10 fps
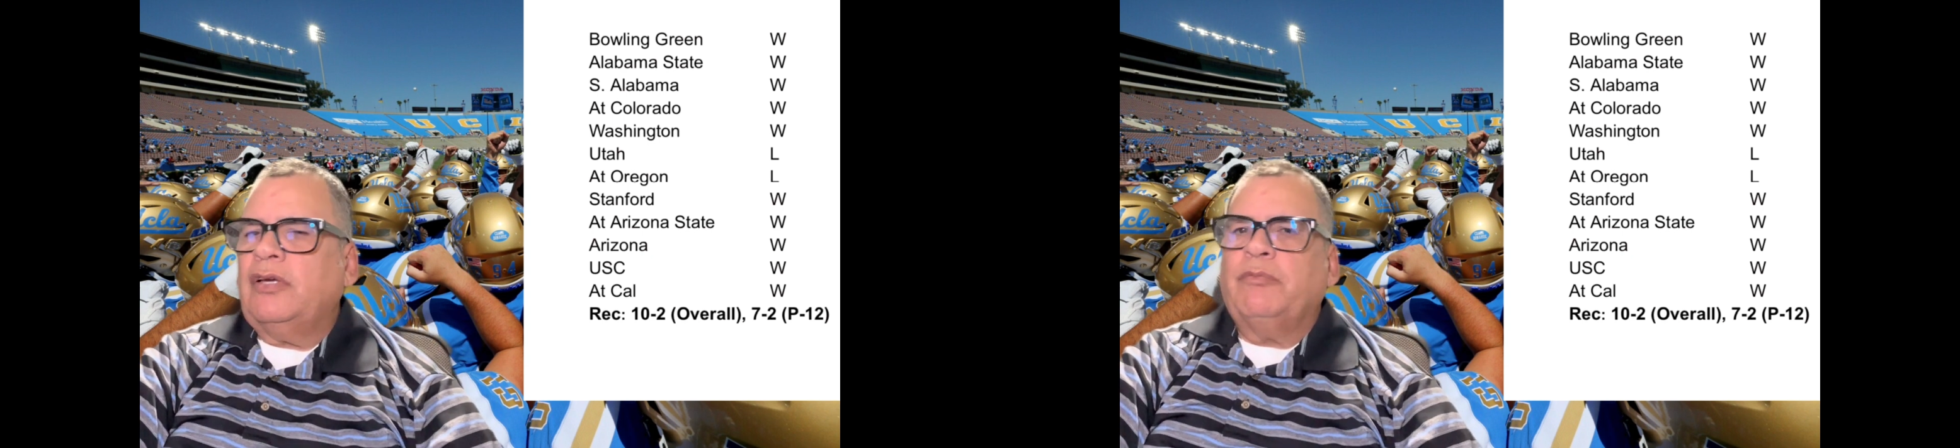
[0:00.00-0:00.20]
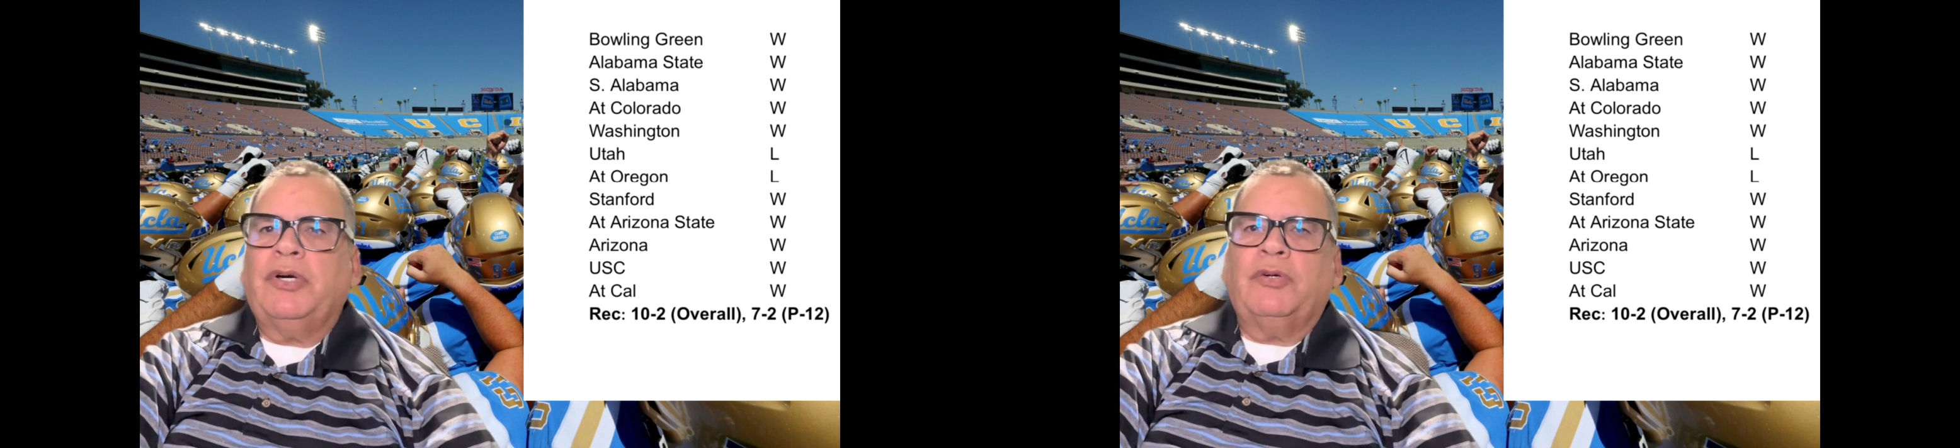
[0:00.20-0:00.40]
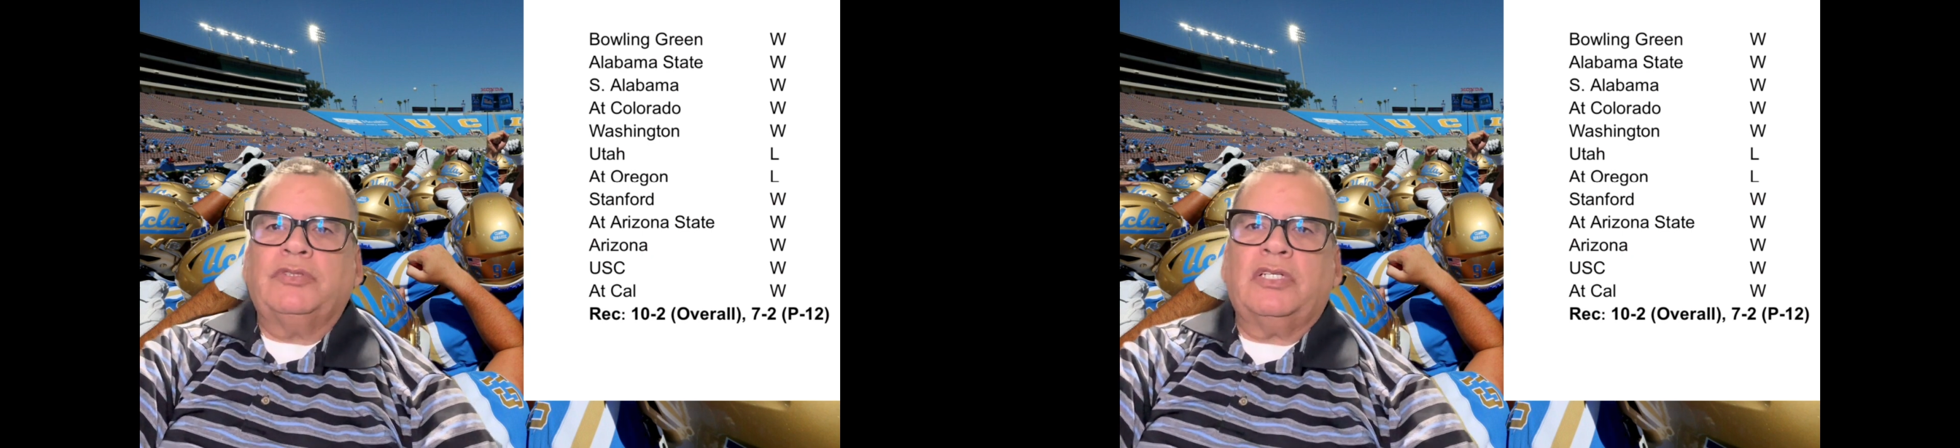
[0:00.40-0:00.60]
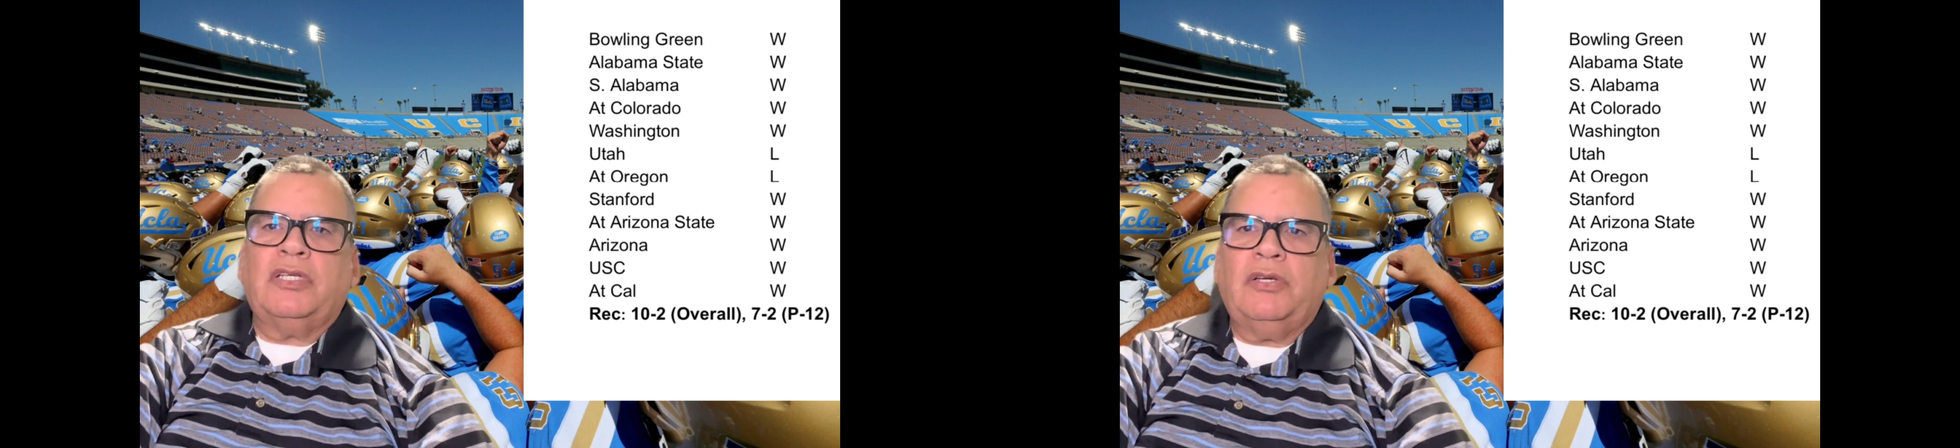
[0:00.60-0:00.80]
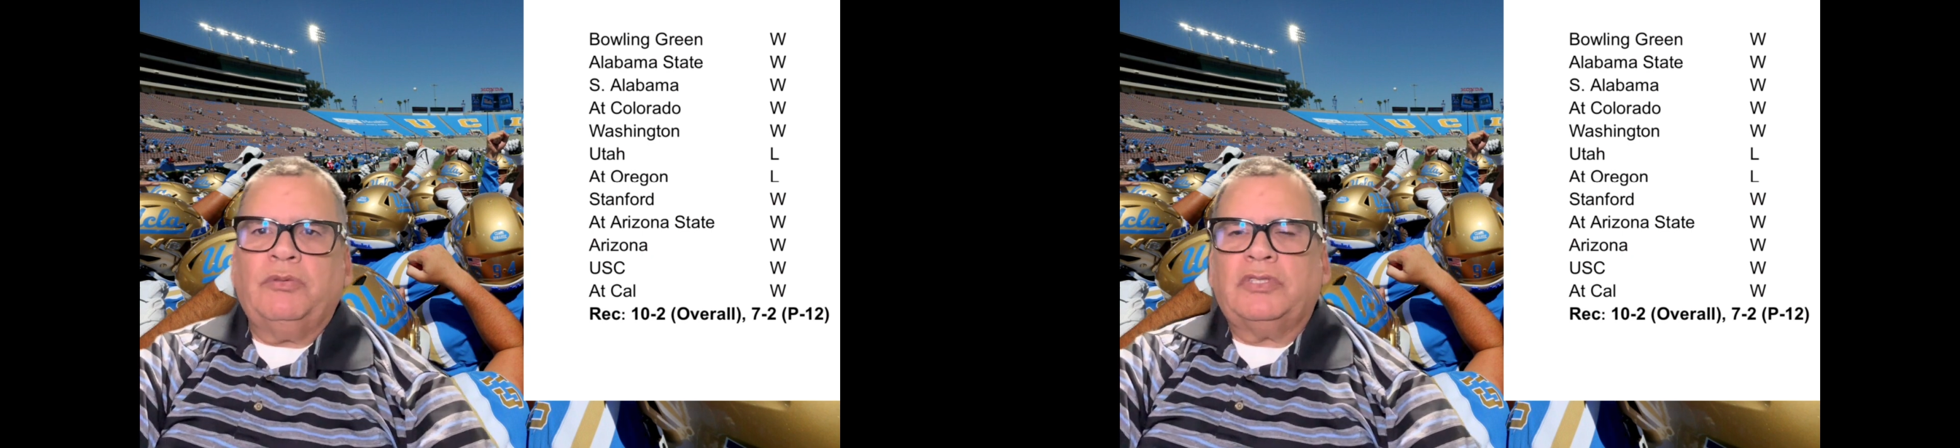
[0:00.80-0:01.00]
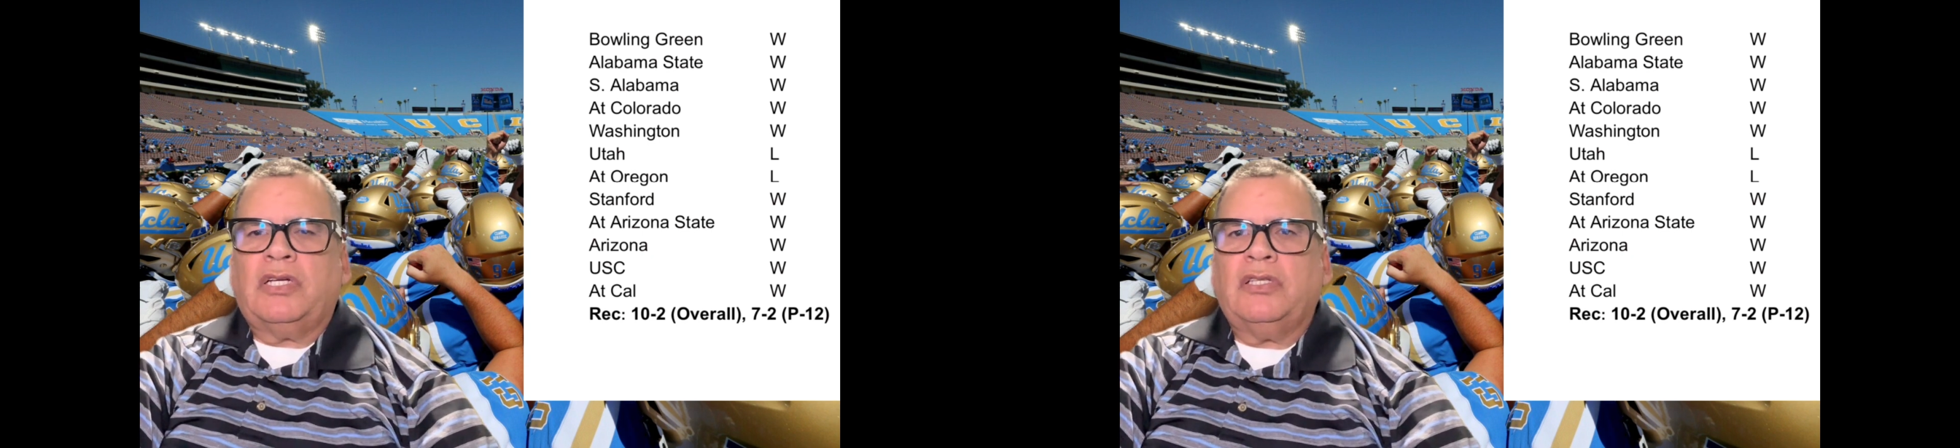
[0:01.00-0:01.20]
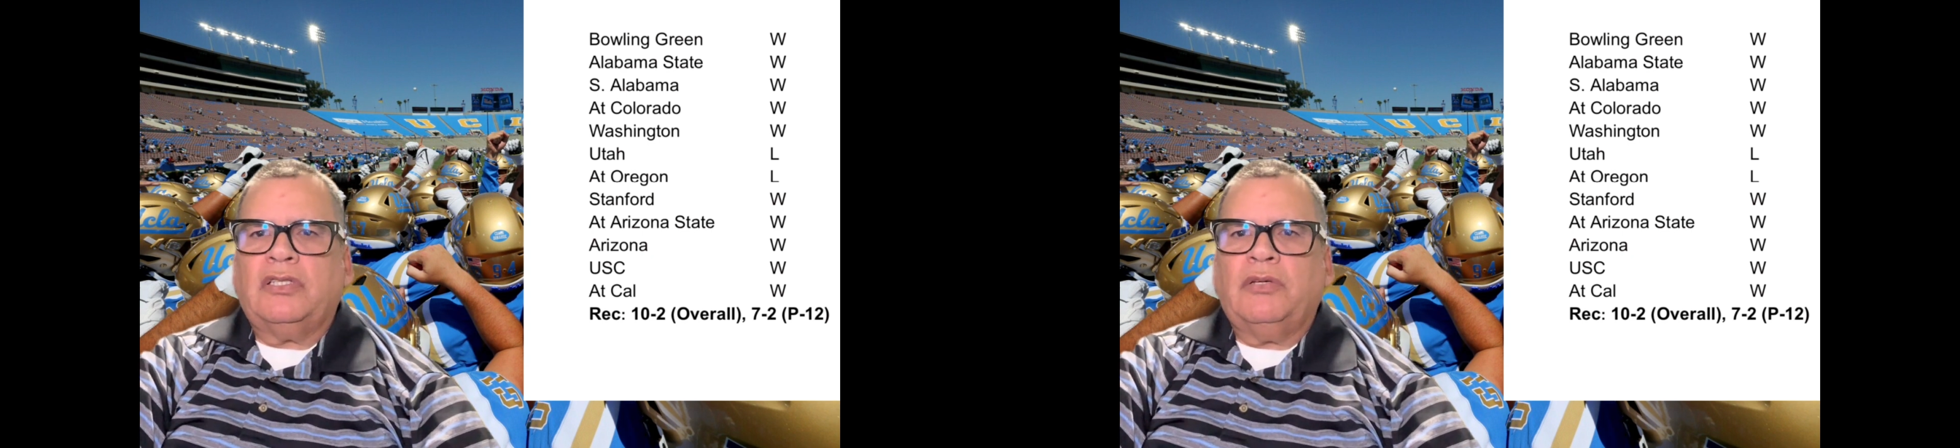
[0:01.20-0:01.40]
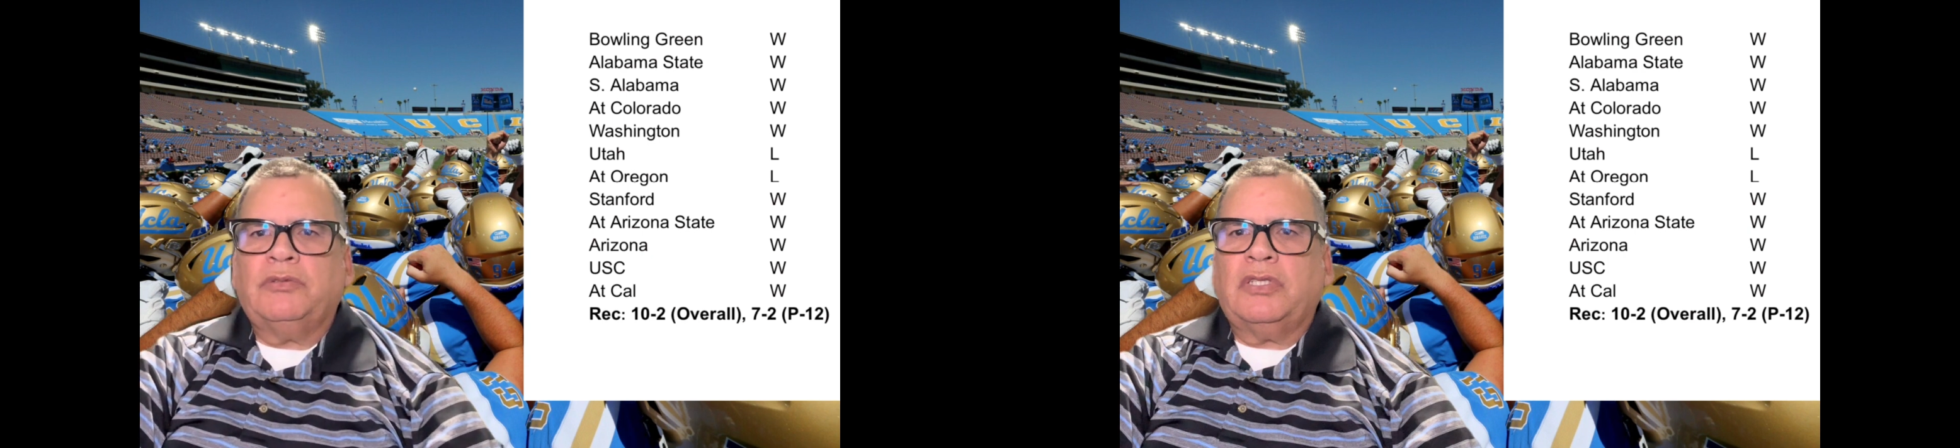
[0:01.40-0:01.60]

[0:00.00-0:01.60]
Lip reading: But it was